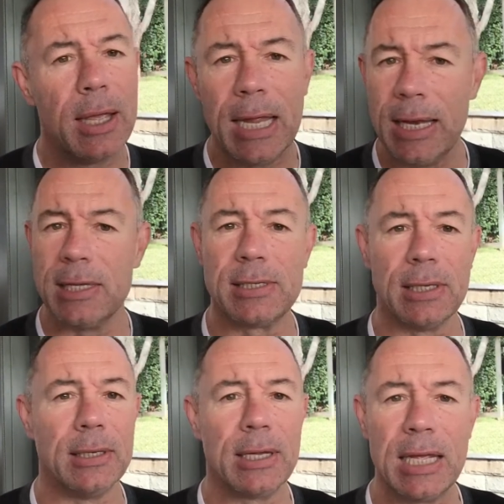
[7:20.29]
It
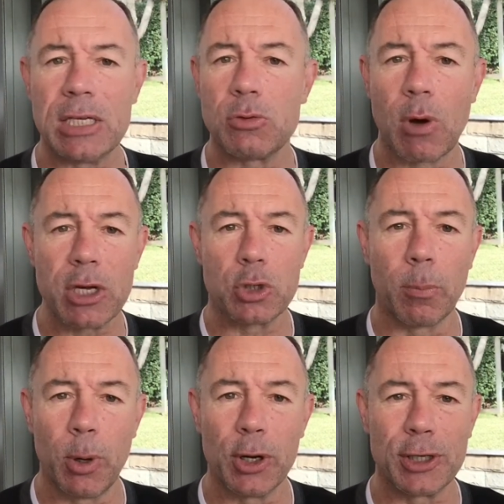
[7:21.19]
isn't. It's Rachel
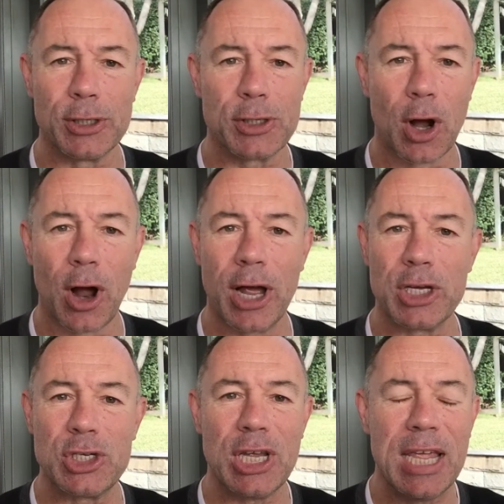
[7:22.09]
Perkins' eye.
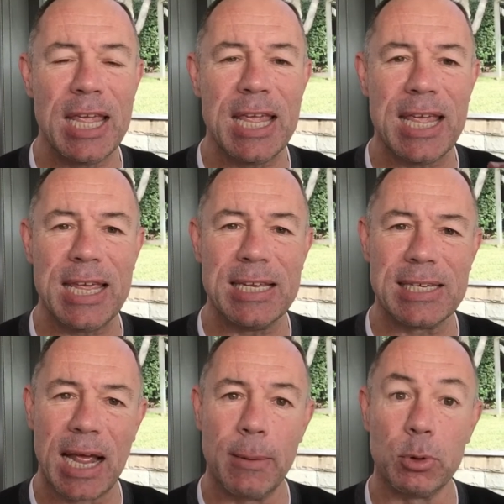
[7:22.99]
She is
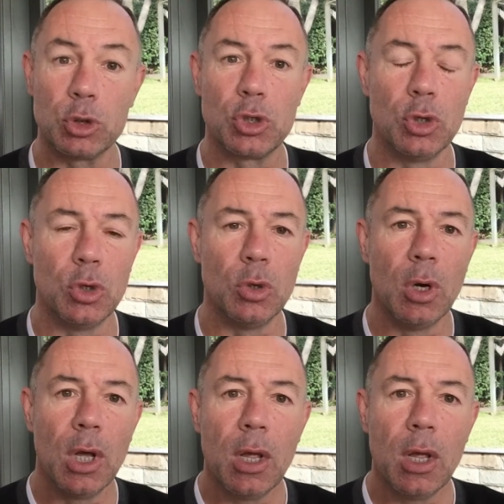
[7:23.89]
able to